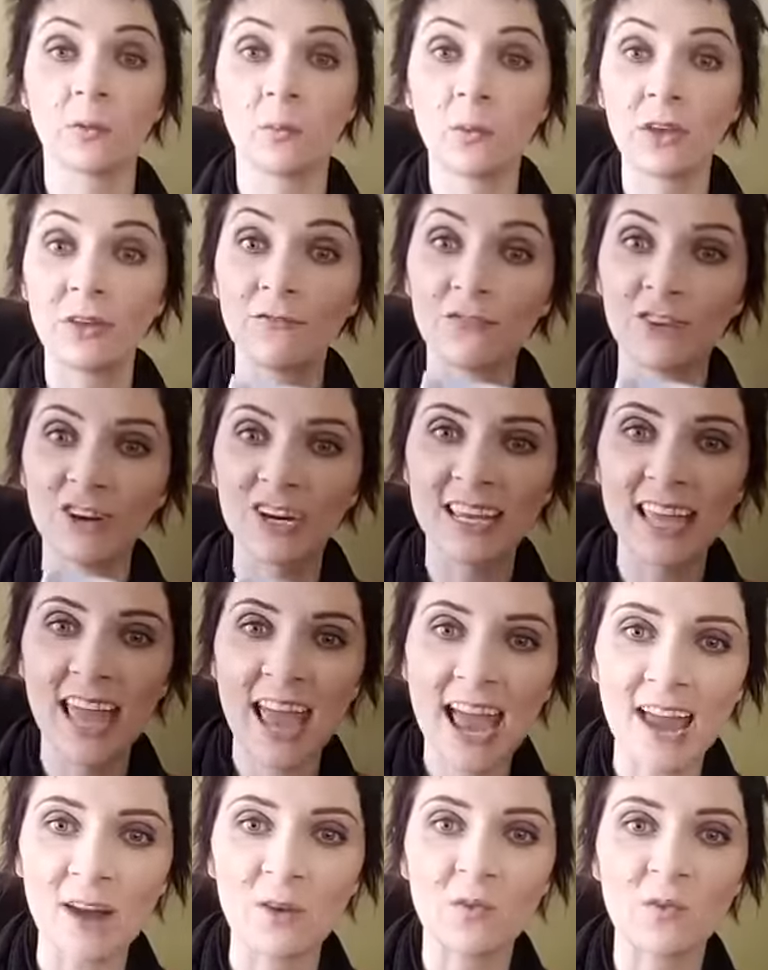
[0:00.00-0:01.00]
we
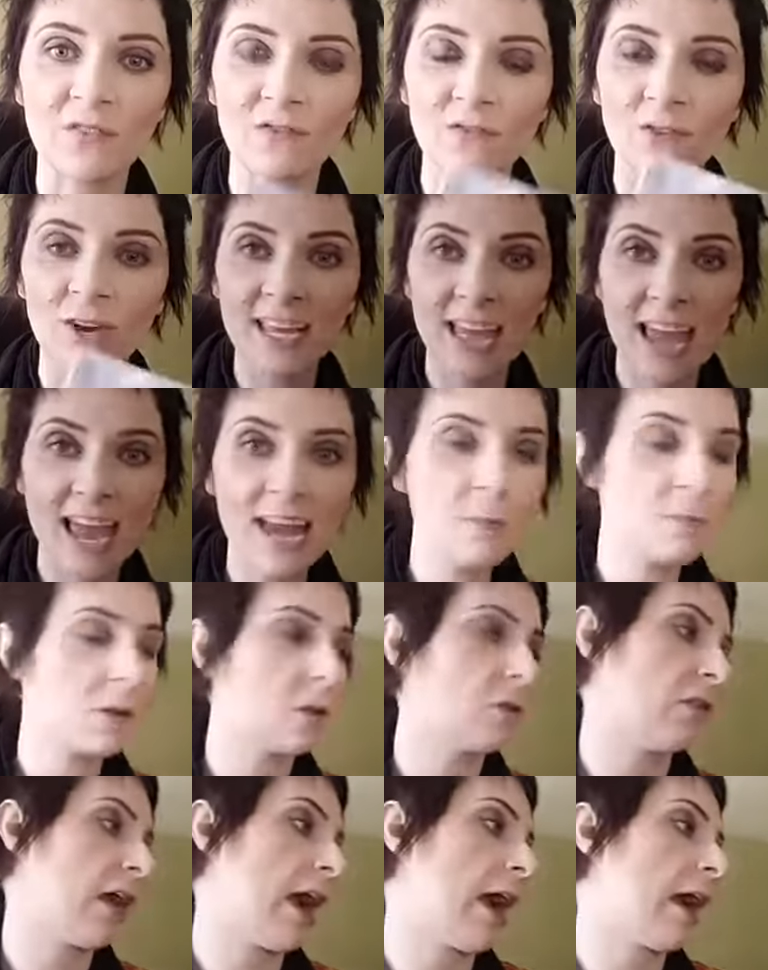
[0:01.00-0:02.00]
forget. We forget
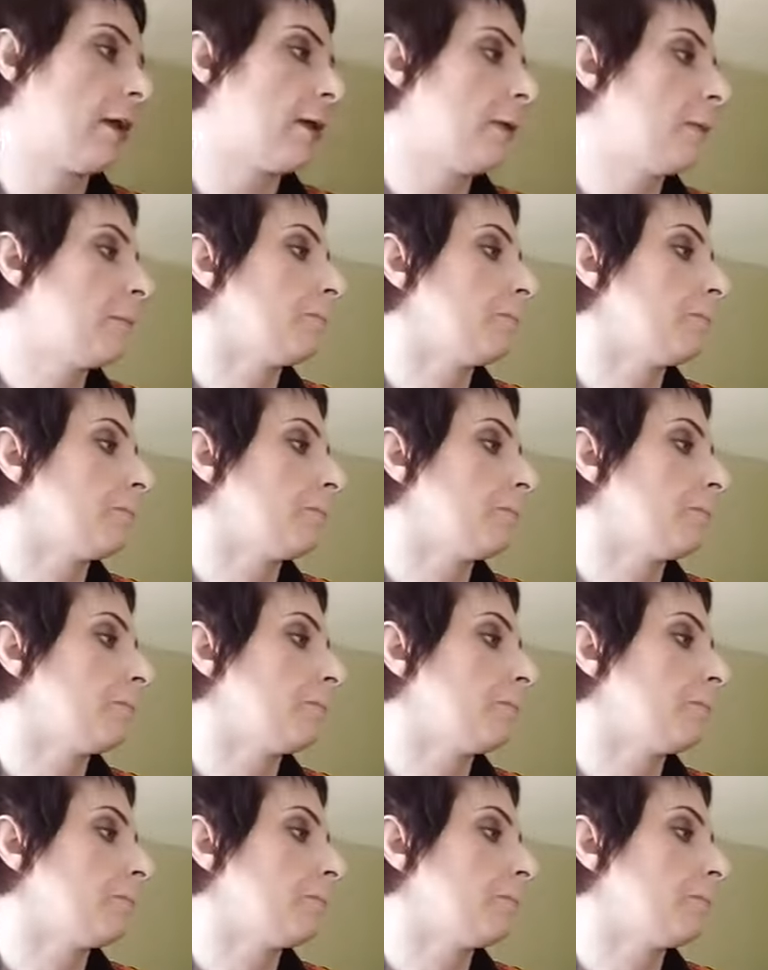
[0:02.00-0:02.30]
about that